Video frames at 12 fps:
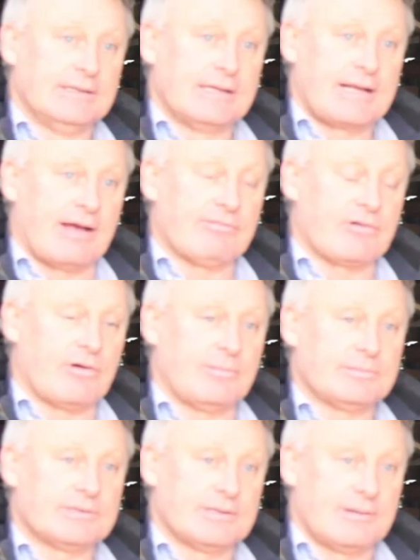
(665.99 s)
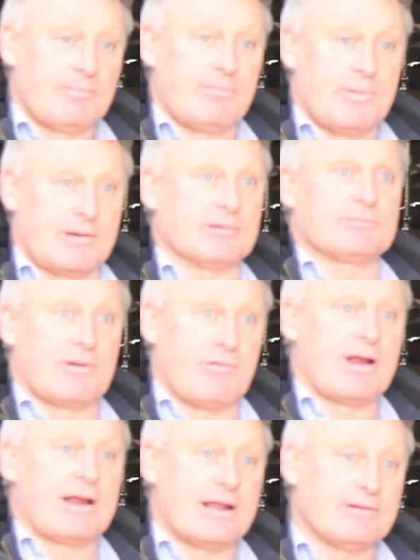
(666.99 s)
cover crops because we
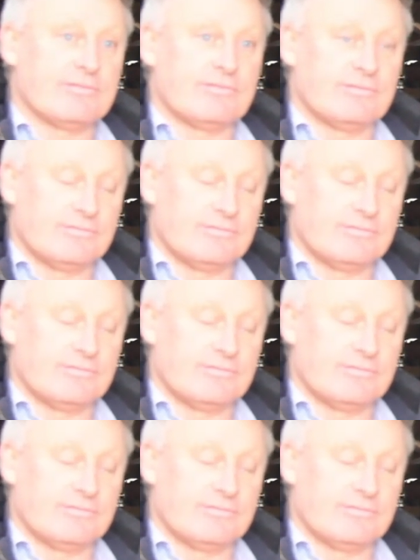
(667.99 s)
run out of